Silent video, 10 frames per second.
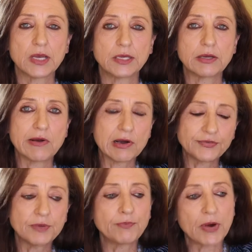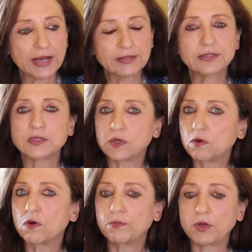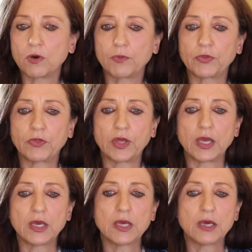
Now, after practicing homeopathy,